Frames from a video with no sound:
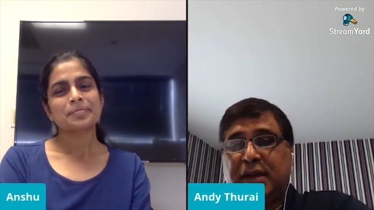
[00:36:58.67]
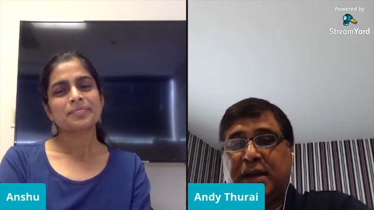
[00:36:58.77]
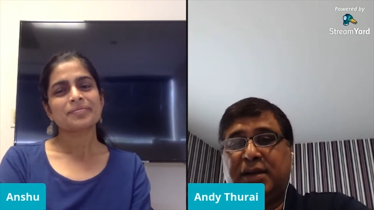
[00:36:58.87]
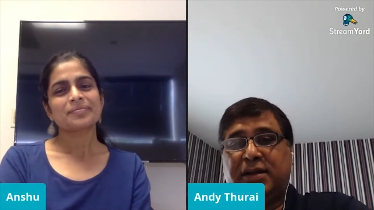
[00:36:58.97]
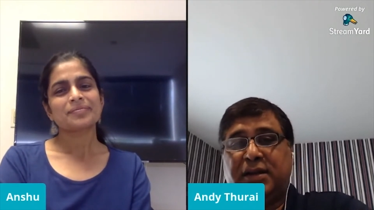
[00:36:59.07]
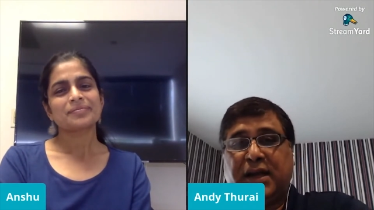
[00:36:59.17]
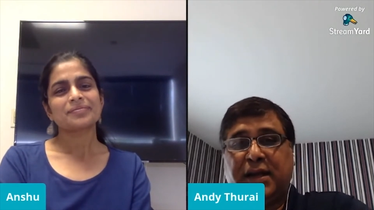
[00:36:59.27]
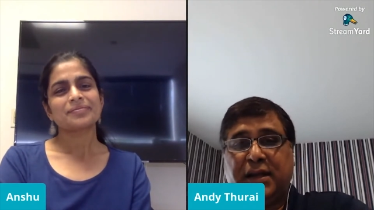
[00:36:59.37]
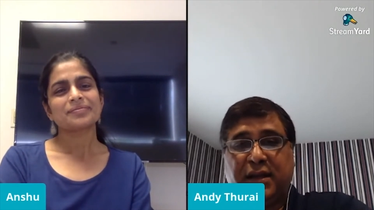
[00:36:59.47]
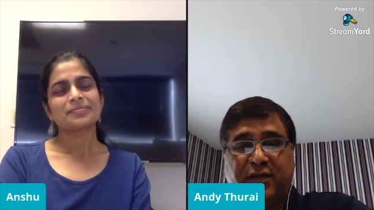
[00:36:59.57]
Speaker 1: I, I, I
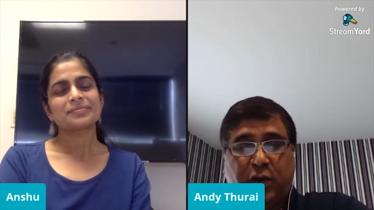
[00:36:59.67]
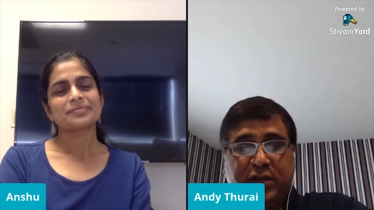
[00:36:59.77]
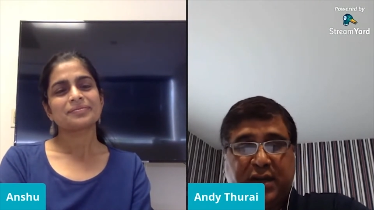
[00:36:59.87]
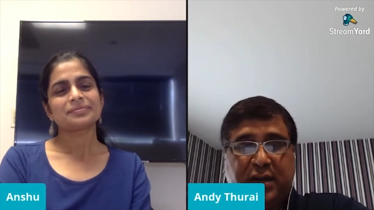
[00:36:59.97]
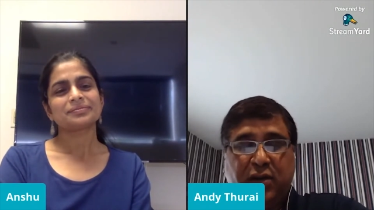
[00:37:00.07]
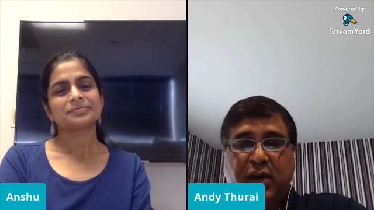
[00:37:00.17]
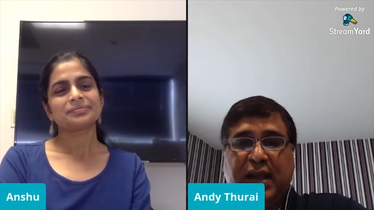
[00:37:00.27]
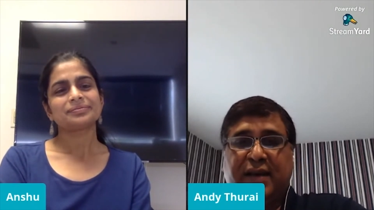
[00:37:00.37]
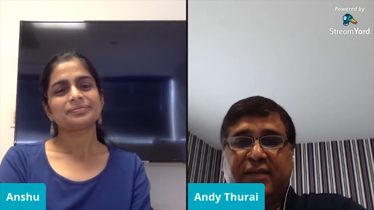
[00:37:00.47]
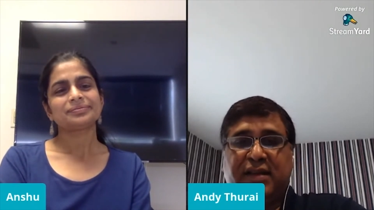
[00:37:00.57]
unfortunately don't
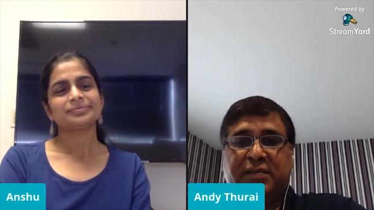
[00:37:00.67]
have this